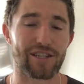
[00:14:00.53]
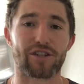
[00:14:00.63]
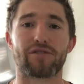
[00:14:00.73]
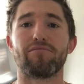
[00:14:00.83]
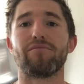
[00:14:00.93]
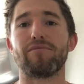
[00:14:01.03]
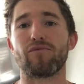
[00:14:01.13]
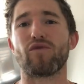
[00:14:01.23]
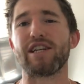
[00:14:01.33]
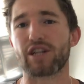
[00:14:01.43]
just
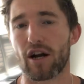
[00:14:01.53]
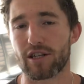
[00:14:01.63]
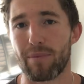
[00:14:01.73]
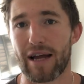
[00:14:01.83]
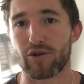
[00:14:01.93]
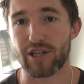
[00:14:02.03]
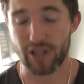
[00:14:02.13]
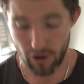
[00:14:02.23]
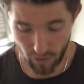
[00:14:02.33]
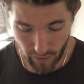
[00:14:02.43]
recharge the battery
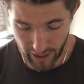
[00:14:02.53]
so that